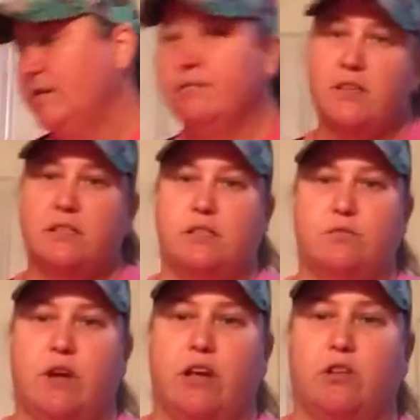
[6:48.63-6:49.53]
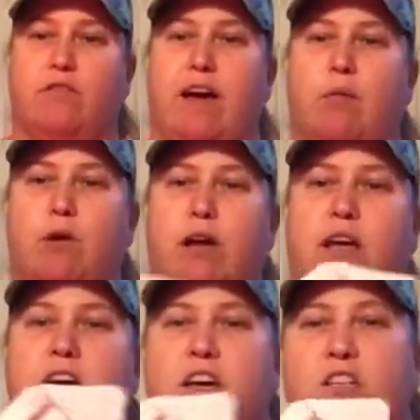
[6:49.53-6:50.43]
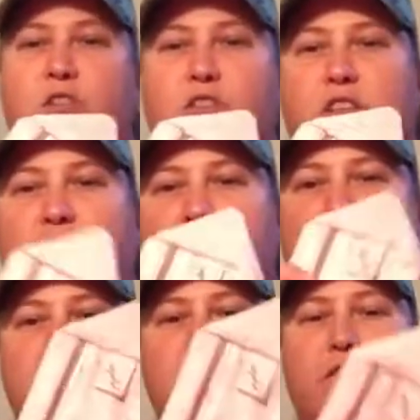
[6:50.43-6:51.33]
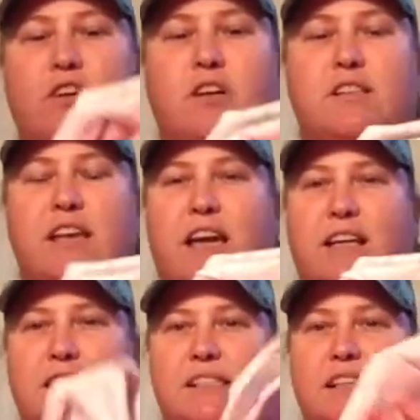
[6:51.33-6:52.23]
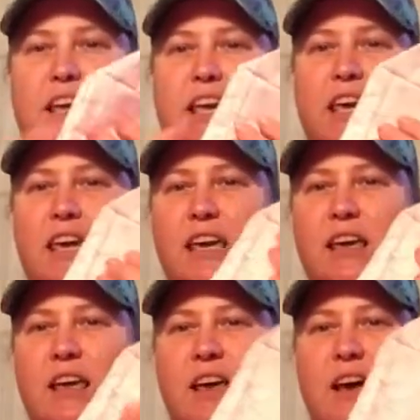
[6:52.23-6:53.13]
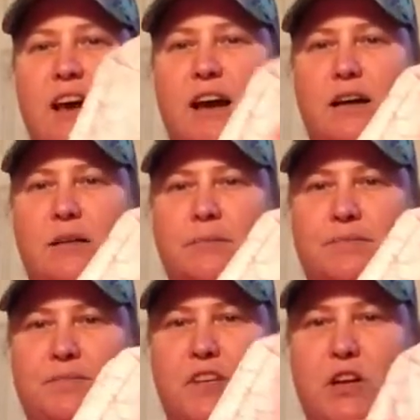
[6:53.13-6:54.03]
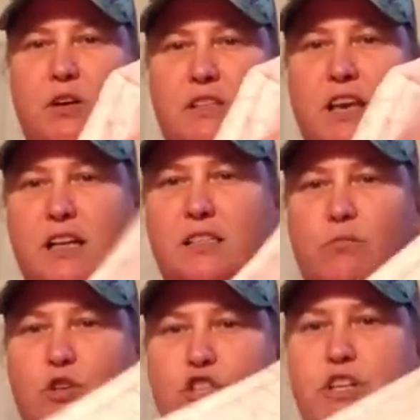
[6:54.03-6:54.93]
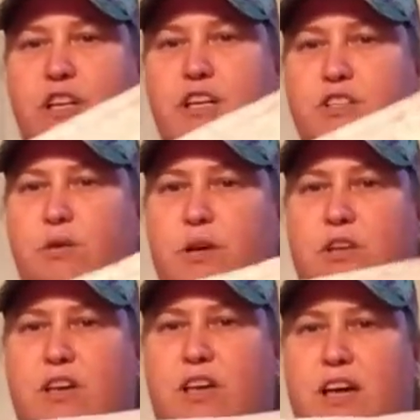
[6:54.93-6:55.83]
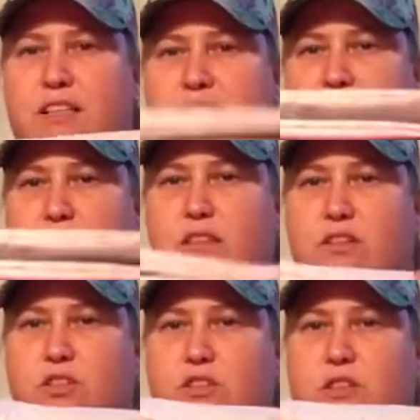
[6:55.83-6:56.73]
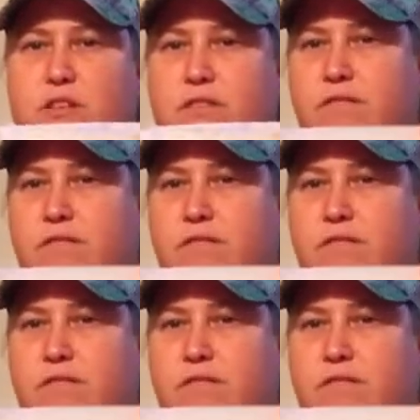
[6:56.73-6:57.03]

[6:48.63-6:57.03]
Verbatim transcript: this is regular fabric. So it's a little stiffer, it's kind of slicky. You know, it's got some rigidity to it. You can kind of see the, just the